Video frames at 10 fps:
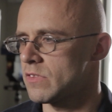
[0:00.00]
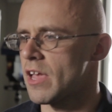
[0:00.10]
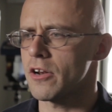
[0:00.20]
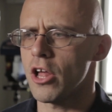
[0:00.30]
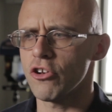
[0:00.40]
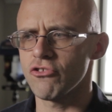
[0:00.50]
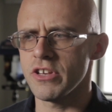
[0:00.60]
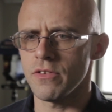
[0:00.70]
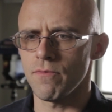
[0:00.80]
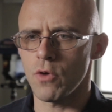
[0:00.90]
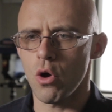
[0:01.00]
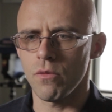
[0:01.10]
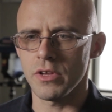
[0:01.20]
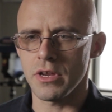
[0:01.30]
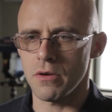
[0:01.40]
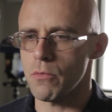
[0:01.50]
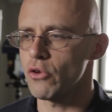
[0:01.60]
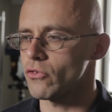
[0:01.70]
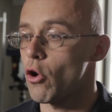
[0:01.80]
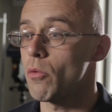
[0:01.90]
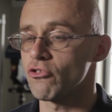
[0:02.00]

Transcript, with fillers: Technology is involved in most all